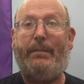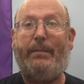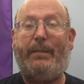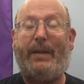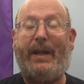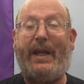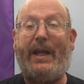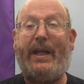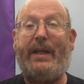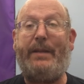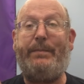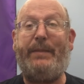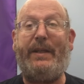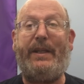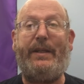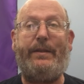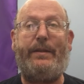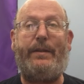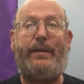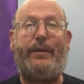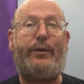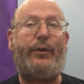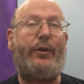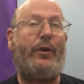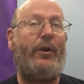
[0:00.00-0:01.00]
Behind me
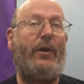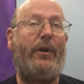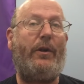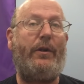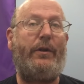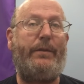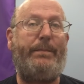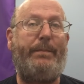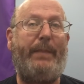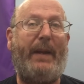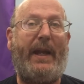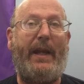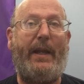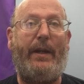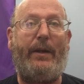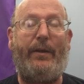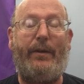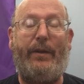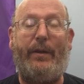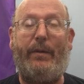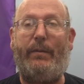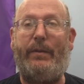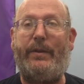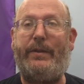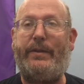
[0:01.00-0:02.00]
is the church
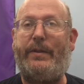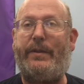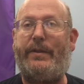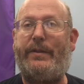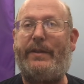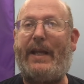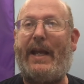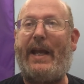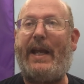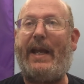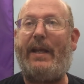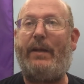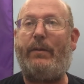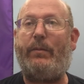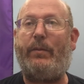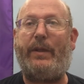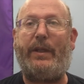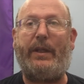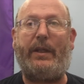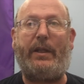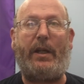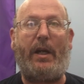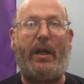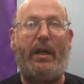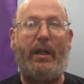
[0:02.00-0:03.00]
banner that was designed with
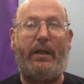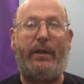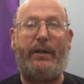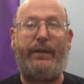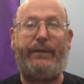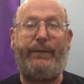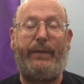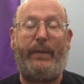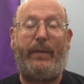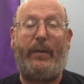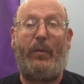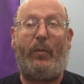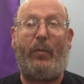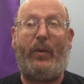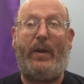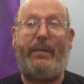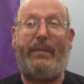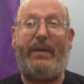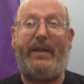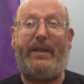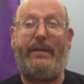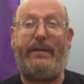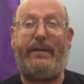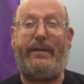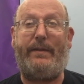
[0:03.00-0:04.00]
the colors from the
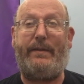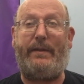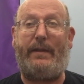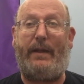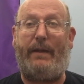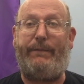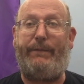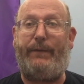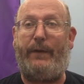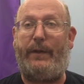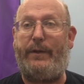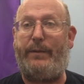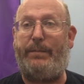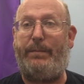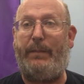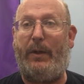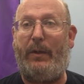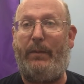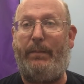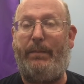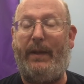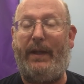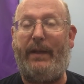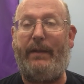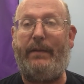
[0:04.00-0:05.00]
women's suffrage
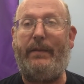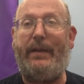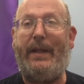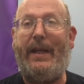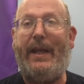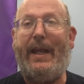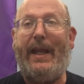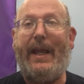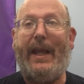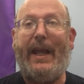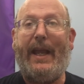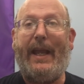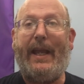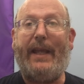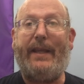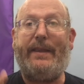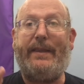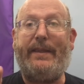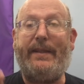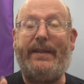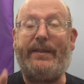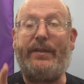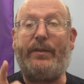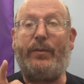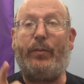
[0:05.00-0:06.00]
movement.
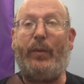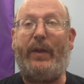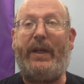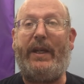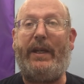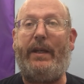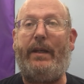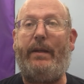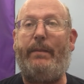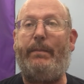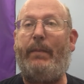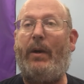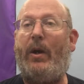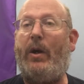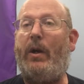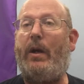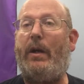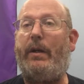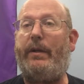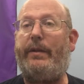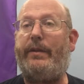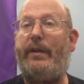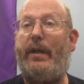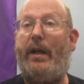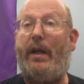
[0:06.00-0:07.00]
And this week
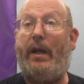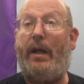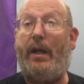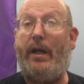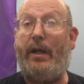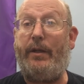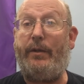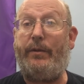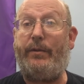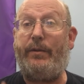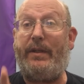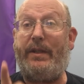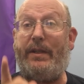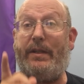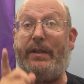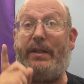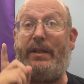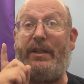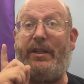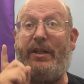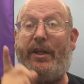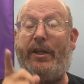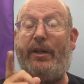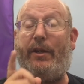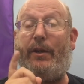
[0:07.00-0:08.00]
marks
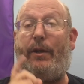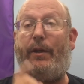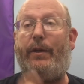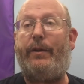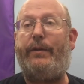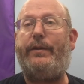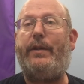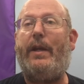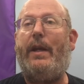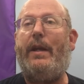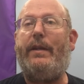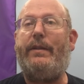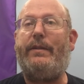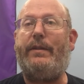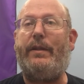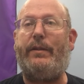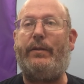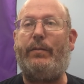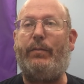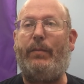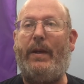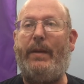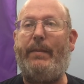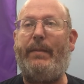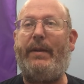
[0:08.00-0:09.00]
100 years
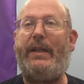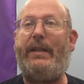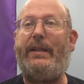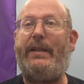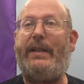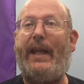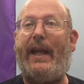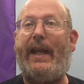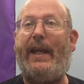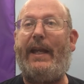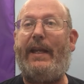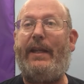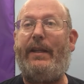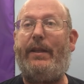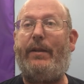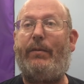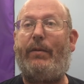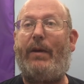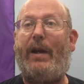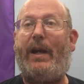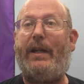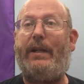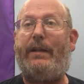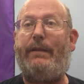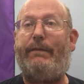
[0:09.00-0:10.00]
since women gained the
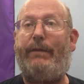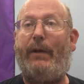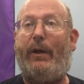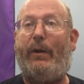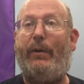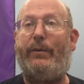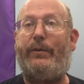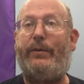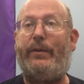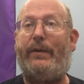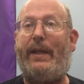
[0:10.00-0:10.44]
right to vote.